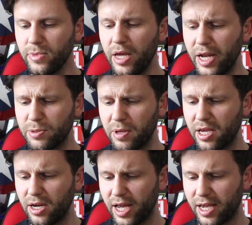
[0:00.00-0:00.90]
And that's where you
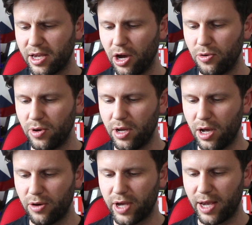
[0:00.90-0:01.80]
can like go,
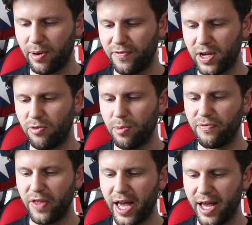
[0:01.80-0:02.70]
okay, well if I'd remove
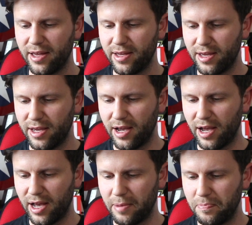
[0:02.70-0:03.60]
that,
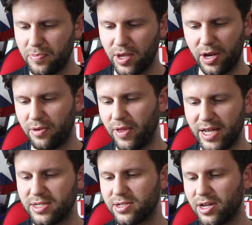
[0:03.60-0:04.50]
um, you know,
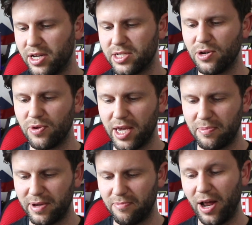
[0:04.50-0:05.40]
that's going to still keep
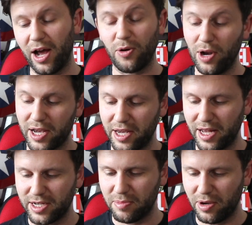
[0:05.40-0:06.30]
it. Well, I got lucky there,
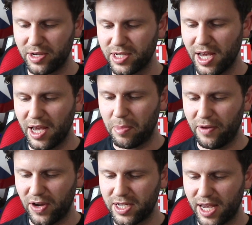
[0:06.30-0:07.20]
to be honest. But if
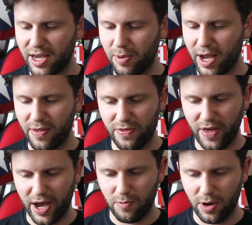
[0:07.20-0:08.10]
I take away
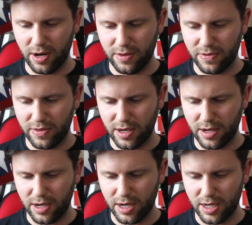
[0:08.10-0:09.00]
that one, I
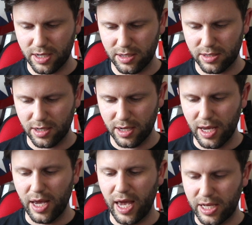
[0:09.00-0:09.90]
think it is,
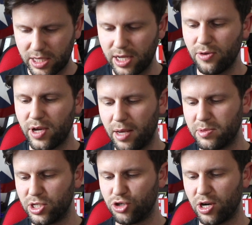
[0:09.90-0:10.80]
it still keeps
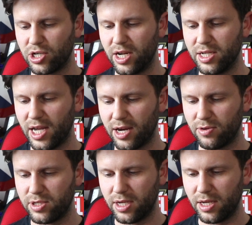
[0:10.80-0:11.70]
its structural
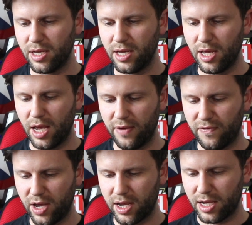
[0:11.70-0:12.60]
integrity. If
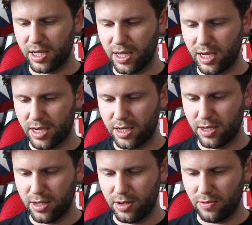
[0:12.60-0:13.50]
I click
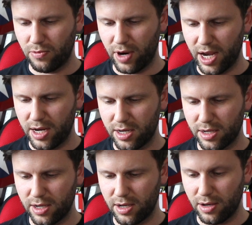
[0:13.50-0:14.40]
red,
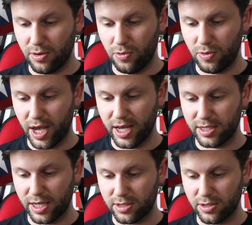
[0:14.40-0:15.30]
oh, yes,
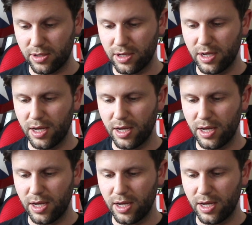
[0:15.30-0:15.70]
that's good.